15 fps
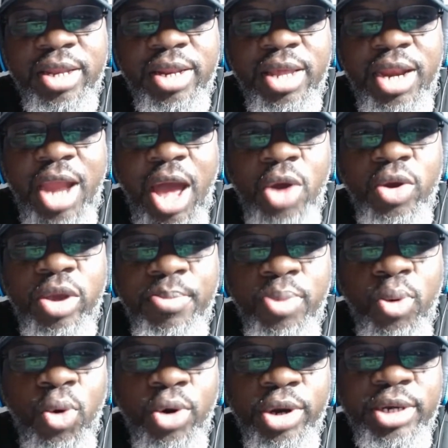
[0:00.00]
and how
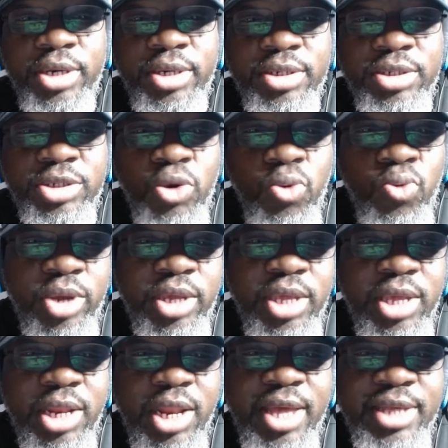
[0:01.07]
important the rookie
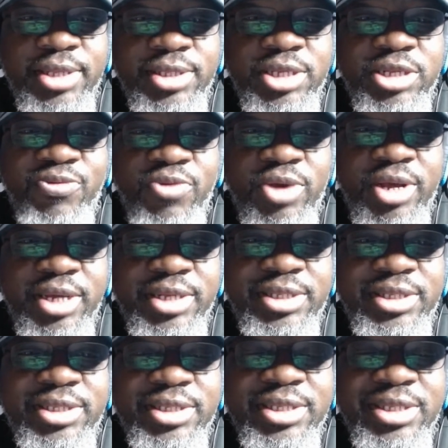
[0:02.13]
class is for
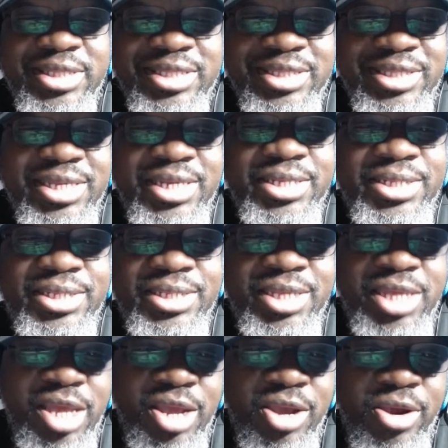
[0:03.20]
us this
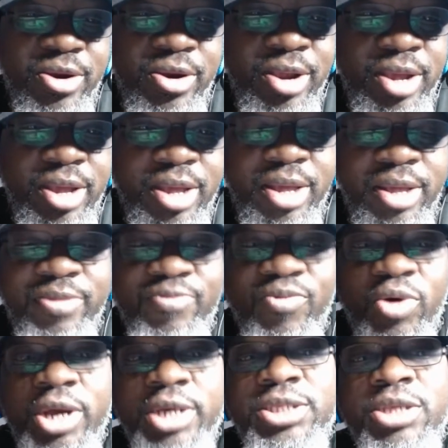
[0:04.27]
year
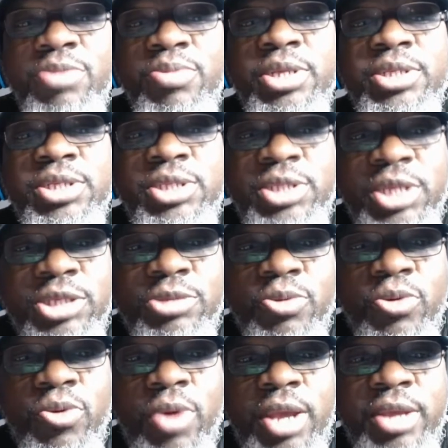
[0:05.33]
for us to be
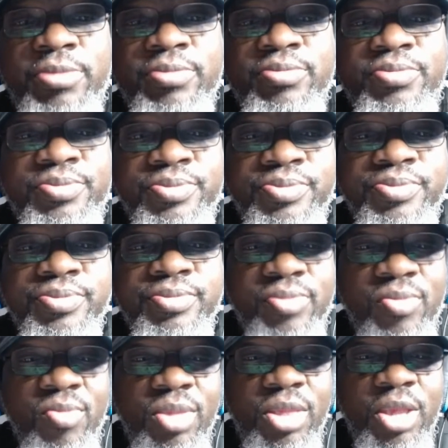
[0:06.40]
successful, right?
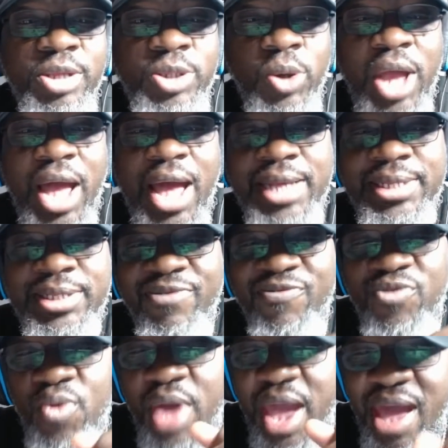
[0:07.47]
So guys, if
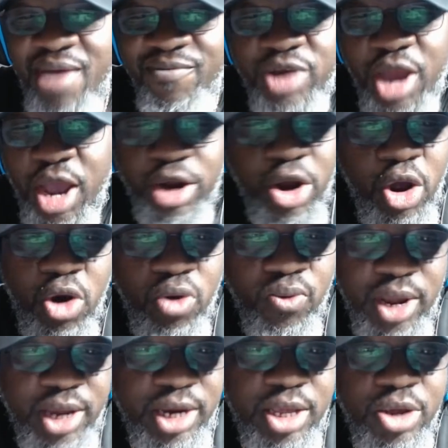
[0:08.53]
you have not
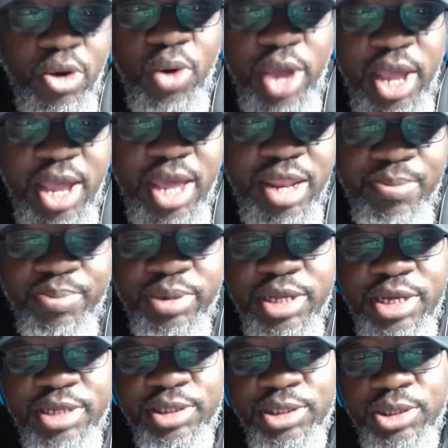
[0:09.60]
already, go ahead and
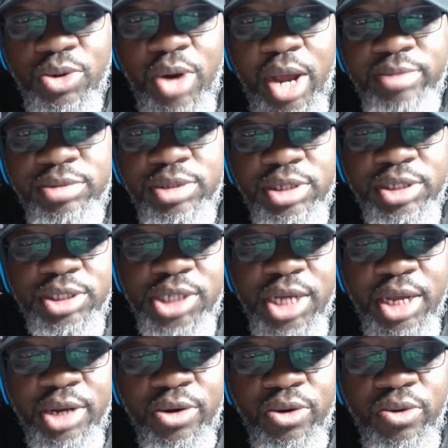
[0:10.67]
please subscribe to the
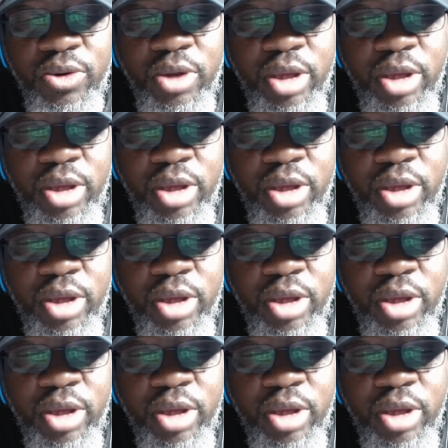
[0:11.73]
channel.